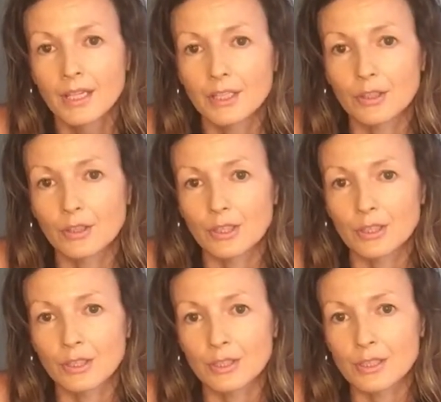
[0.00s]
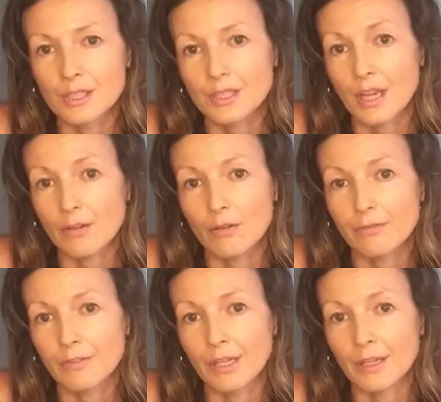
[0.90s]
you can start
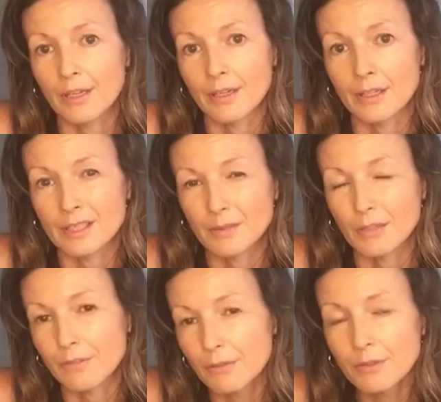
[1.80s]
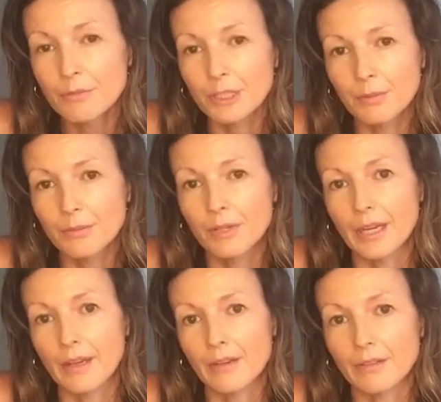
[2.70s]
off uh, if you're in really poor
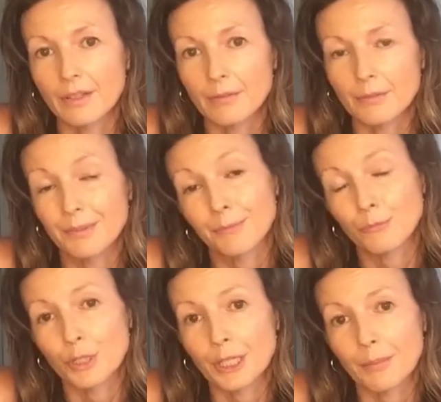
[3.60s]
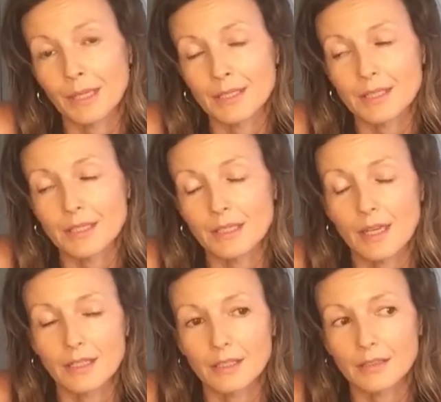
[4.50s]
health i re recommend
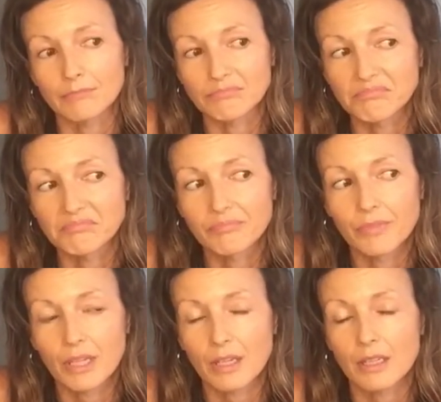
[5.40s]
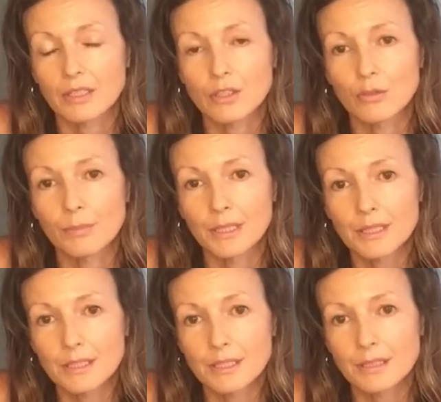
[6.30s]
starting uh, two
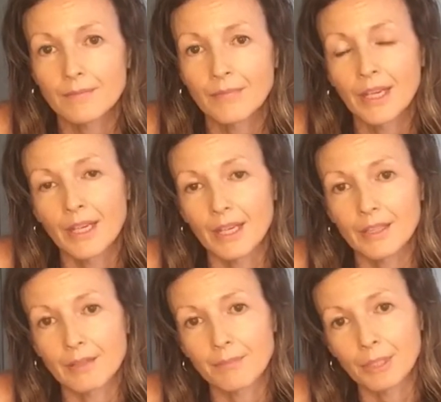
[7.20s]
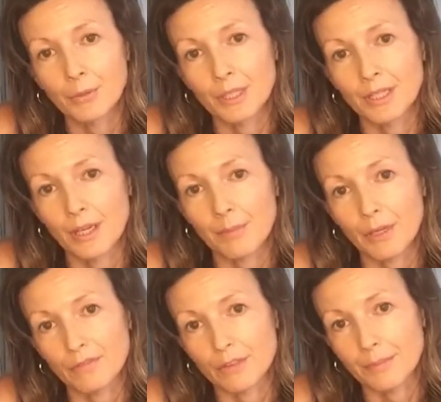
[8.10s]
minutes and then building up
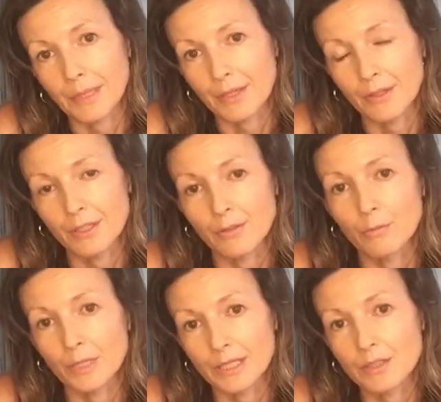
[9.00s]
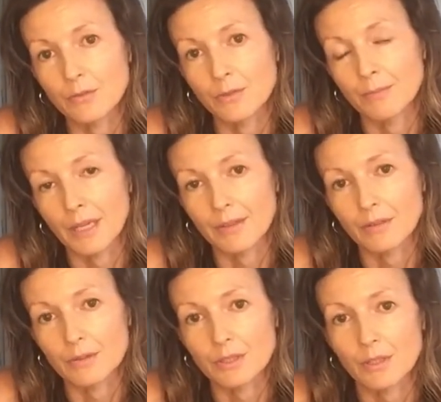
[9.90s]
over a period of weeks or a
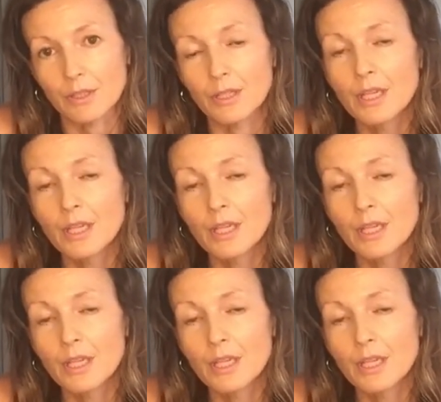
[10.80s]
month or so